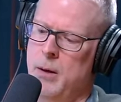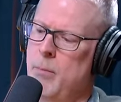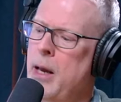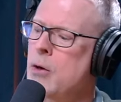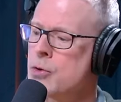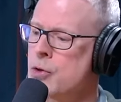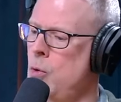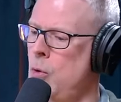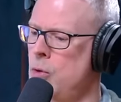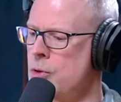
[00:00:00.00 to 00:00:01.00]
Medical
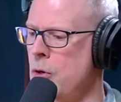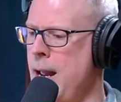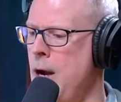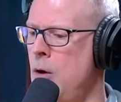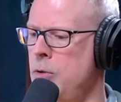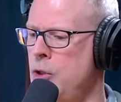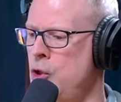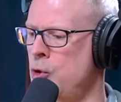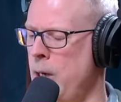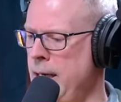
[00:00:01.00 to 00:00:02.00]
schools are now
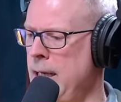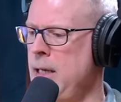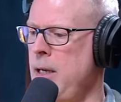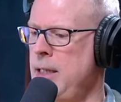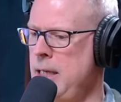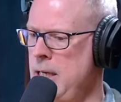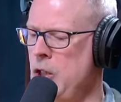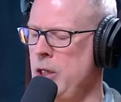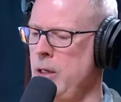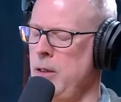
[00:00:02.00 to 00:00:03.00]
training and
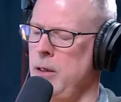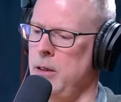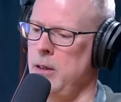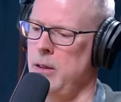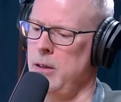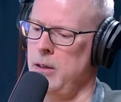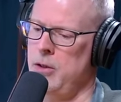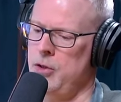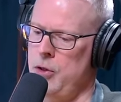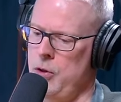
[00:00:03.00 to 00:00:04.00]
teaching
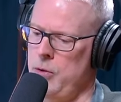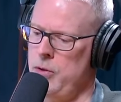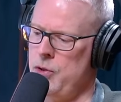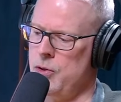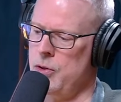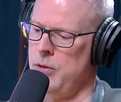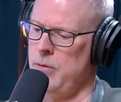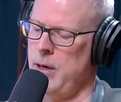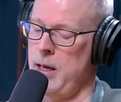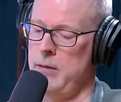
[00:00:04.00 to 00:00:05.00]
students,
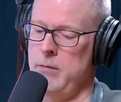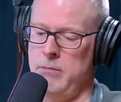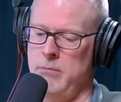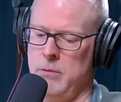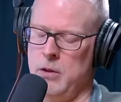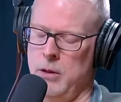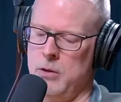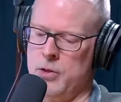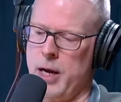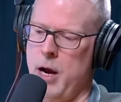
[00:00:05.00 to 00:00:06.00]
and
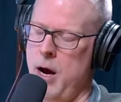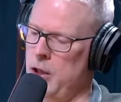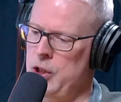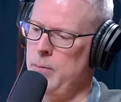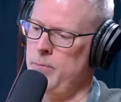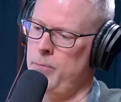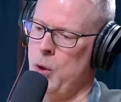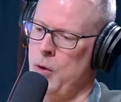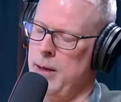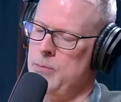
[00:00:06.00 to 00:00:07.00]
clinical psychology
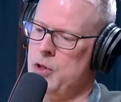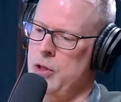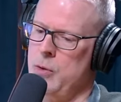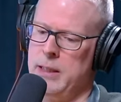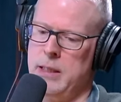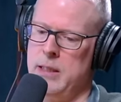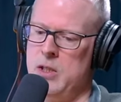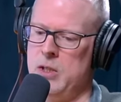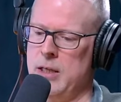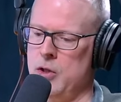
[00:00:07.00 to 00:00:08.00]
programs are doing
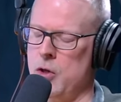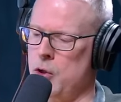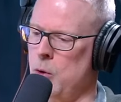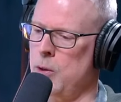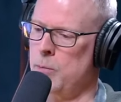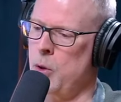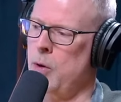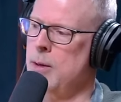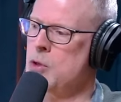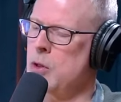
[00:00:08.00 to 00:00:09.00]
this, and social work
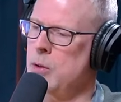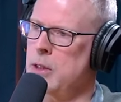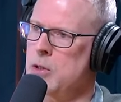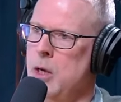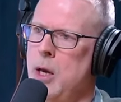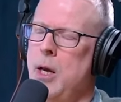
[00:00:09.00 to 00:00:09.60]
programs are doing this,